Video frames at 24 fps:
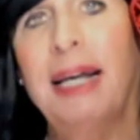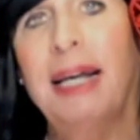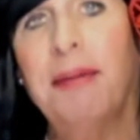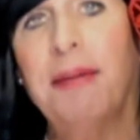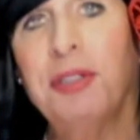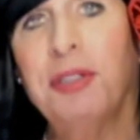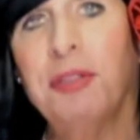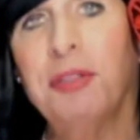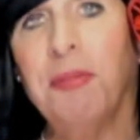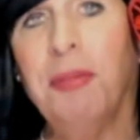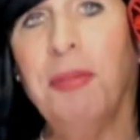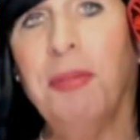
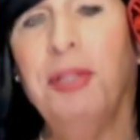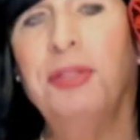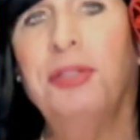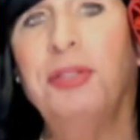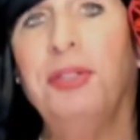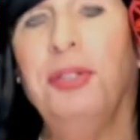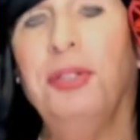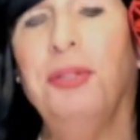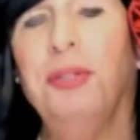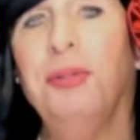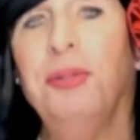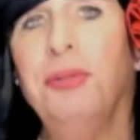was
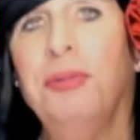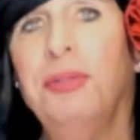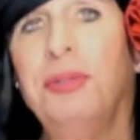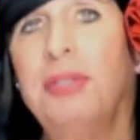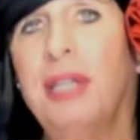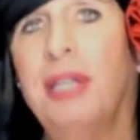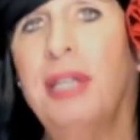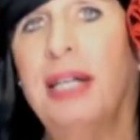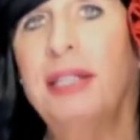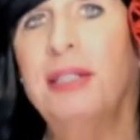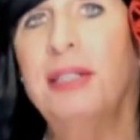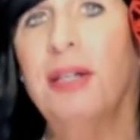misused,
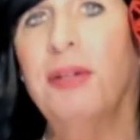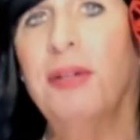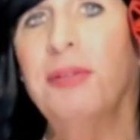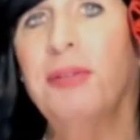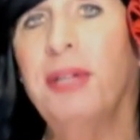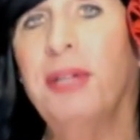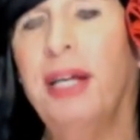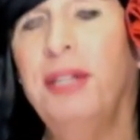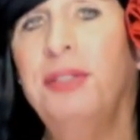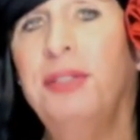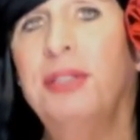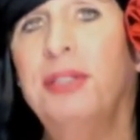that
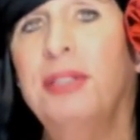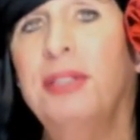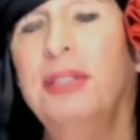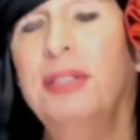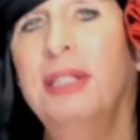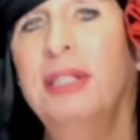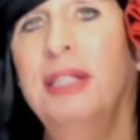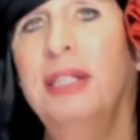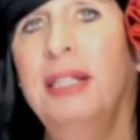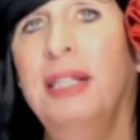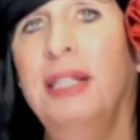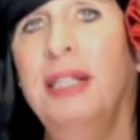donation.
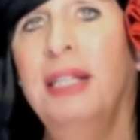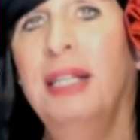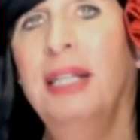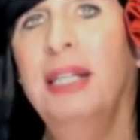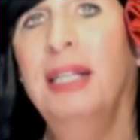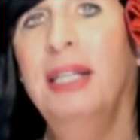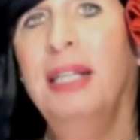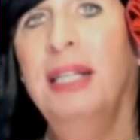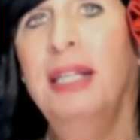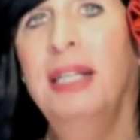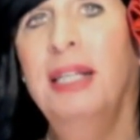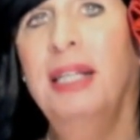
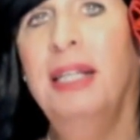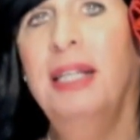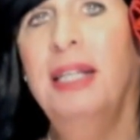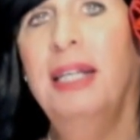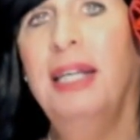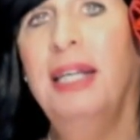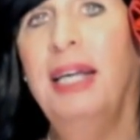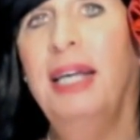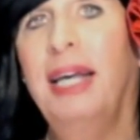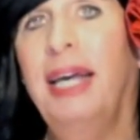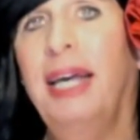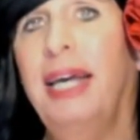
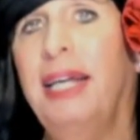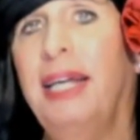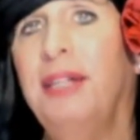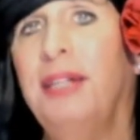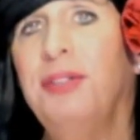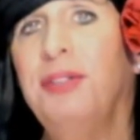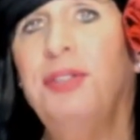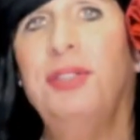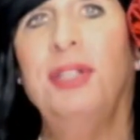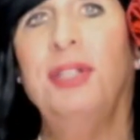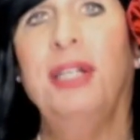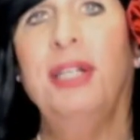
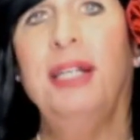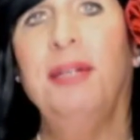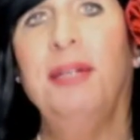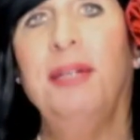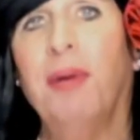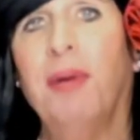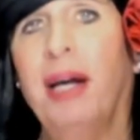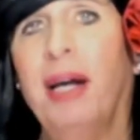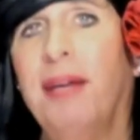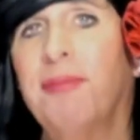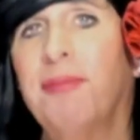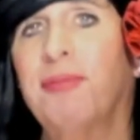And she
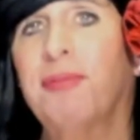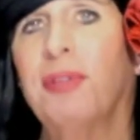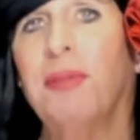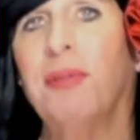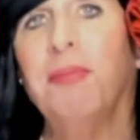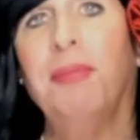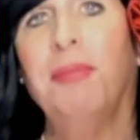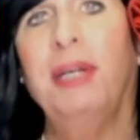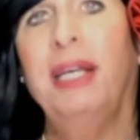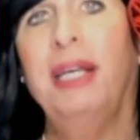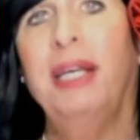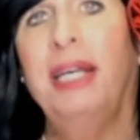went
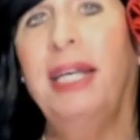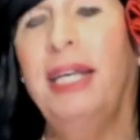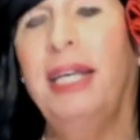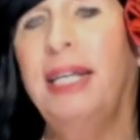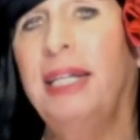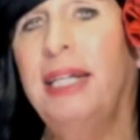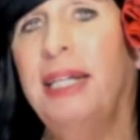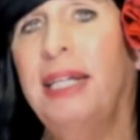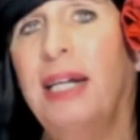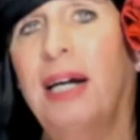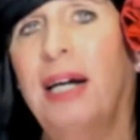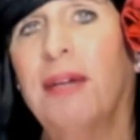from
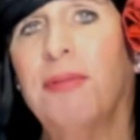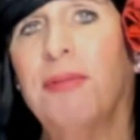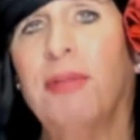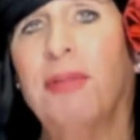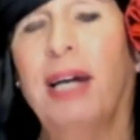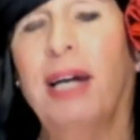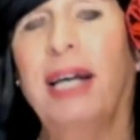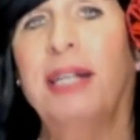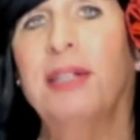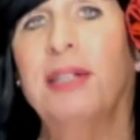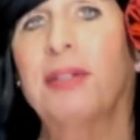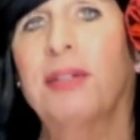being a
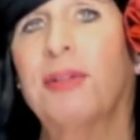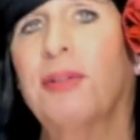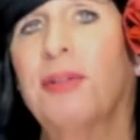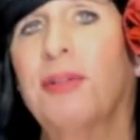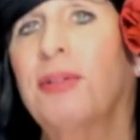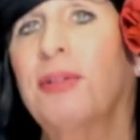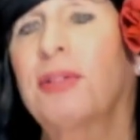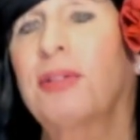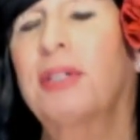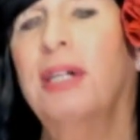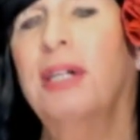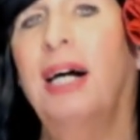
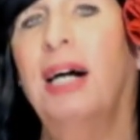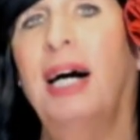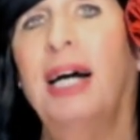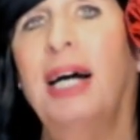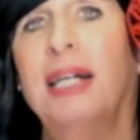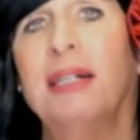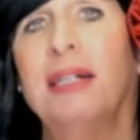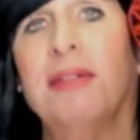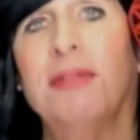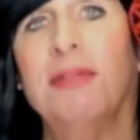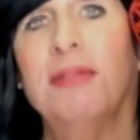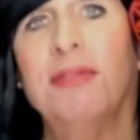regular
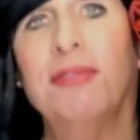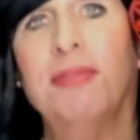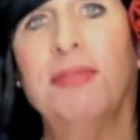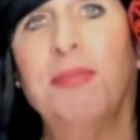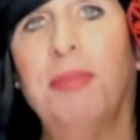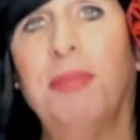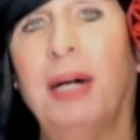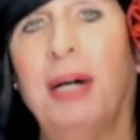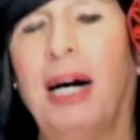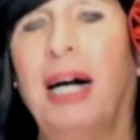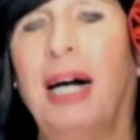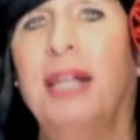kind of
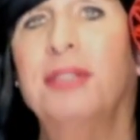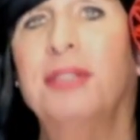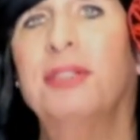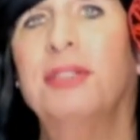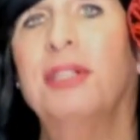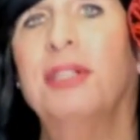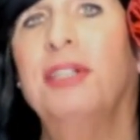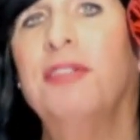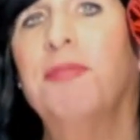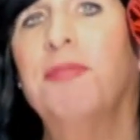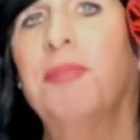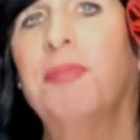
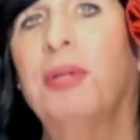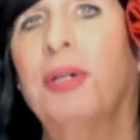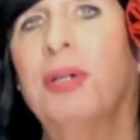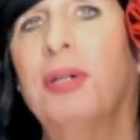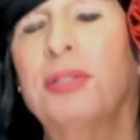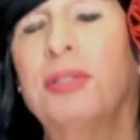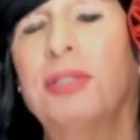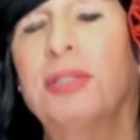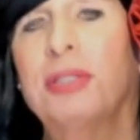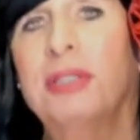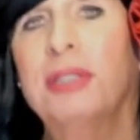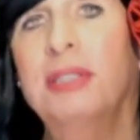positive
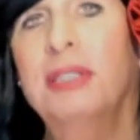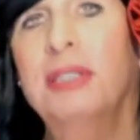person